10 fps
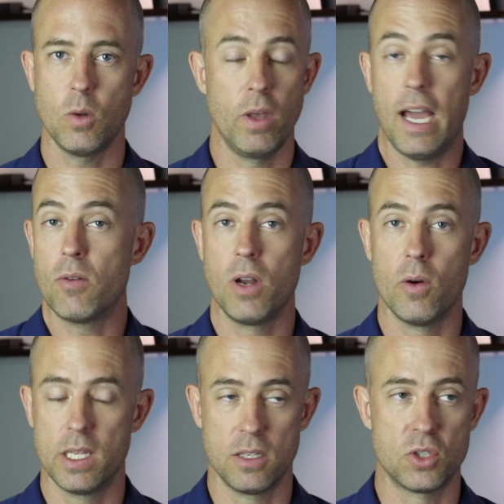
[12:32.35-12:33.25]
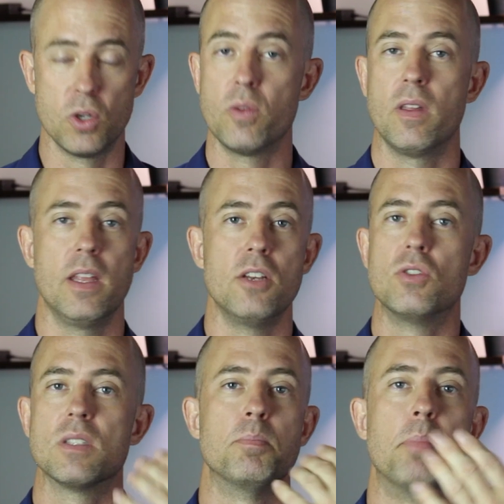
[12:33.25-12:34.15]
without knowing the truth and then you
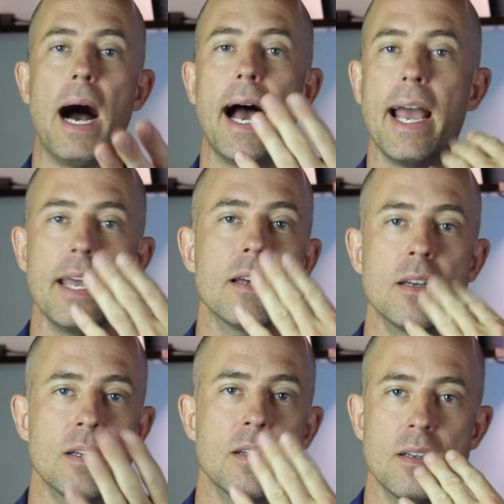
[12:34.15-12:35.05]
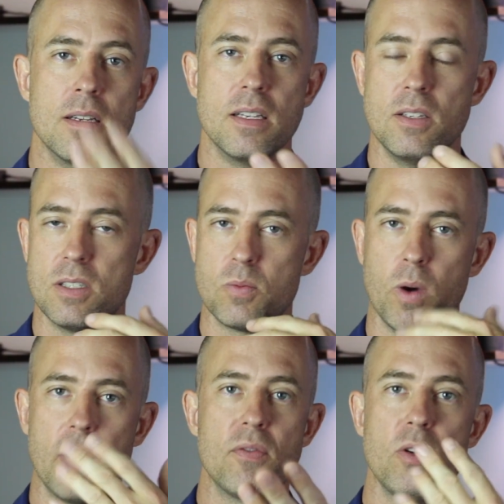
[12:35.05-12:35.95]
just buy you just
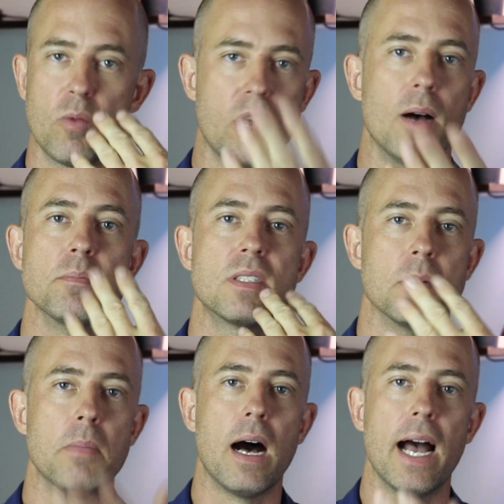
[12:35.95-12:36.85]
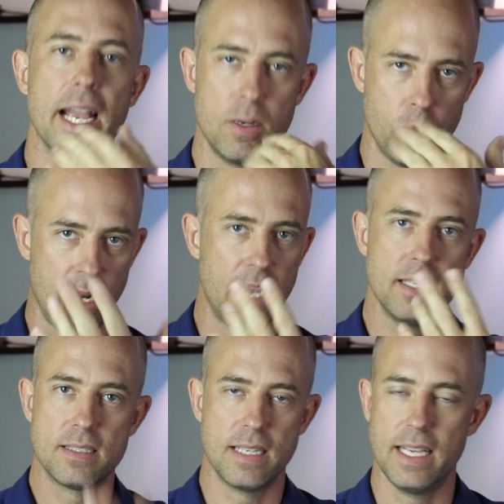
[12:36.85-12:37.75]
whatever comes to mind when
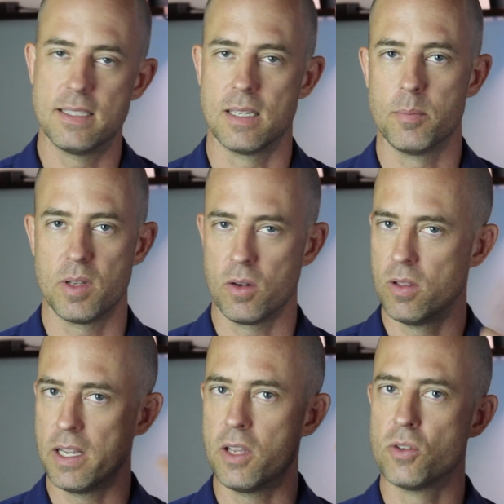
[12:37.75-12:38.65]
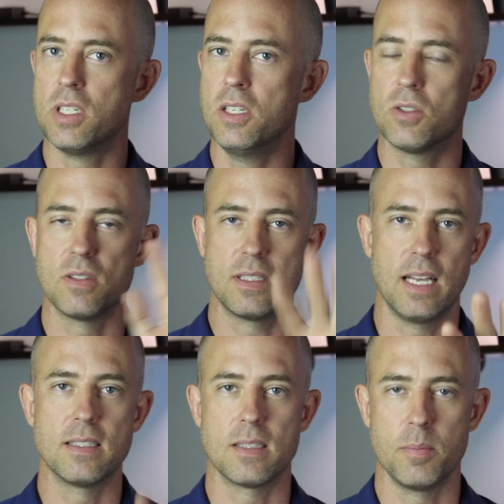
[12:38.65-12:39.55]
i say something or like your teacher
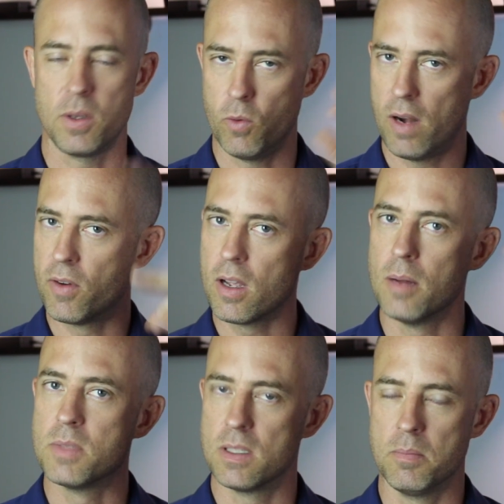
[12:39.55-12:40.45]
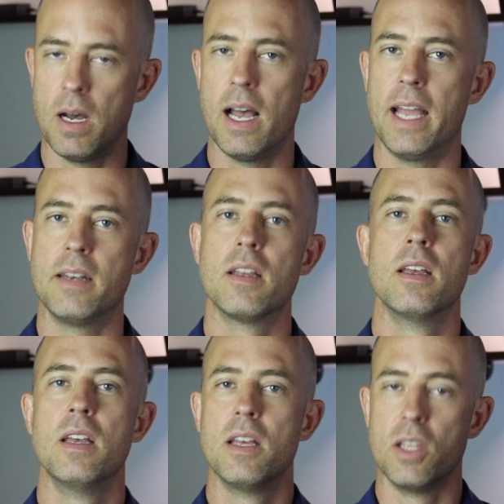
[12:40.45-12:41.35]
says something whatever comes to mind
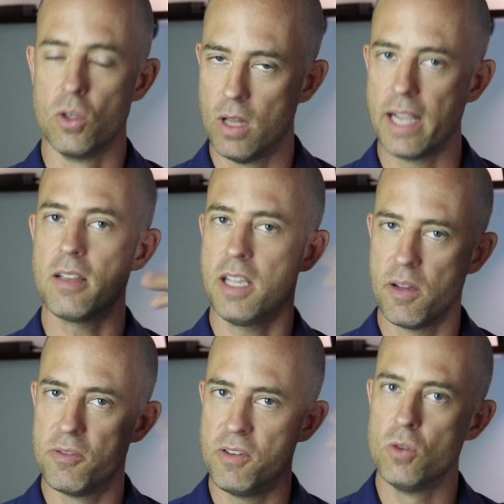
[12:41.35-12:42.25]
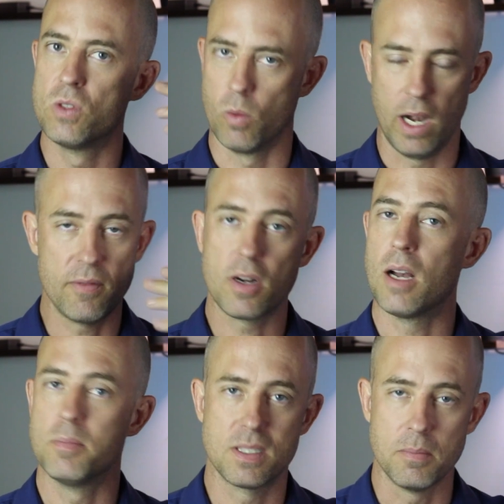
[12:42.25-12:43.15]
you likely confuse whatever
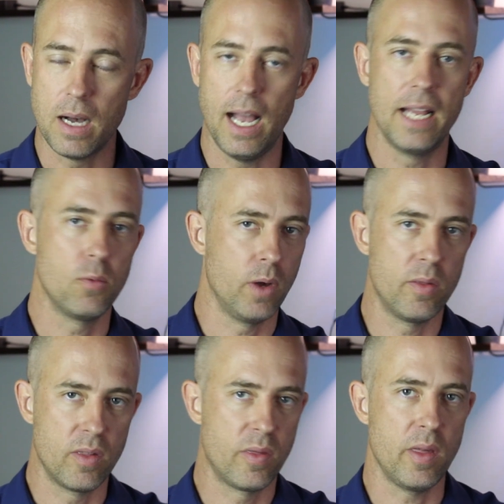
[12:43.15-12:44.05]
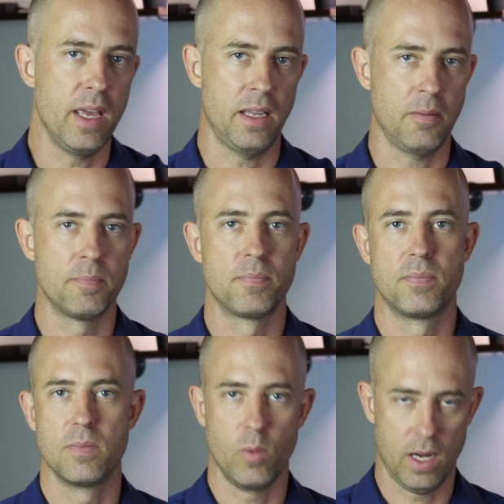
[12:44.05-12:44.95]
comes to mind with the thing
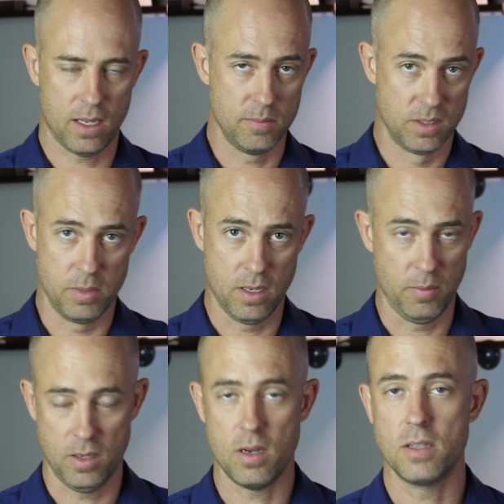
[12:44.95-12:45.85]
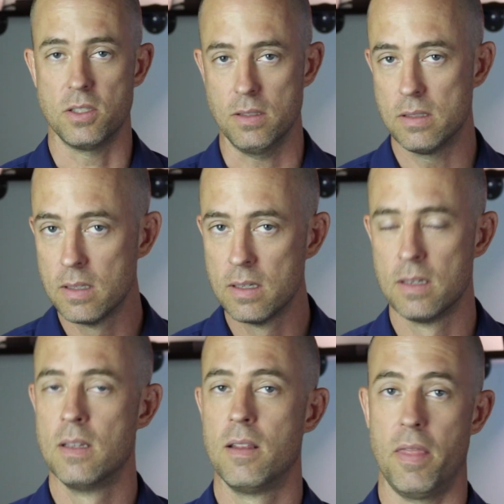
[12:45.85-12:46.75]
when it comes to becoming conscious
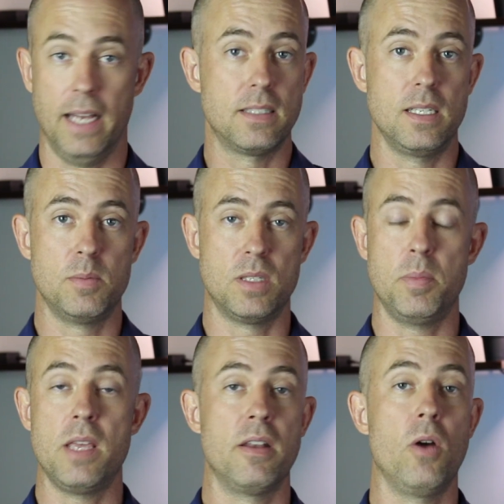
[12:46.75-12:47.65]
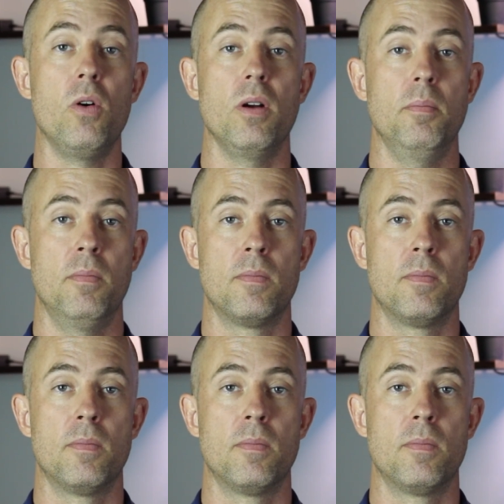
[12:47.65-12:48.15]
that seems to be the norm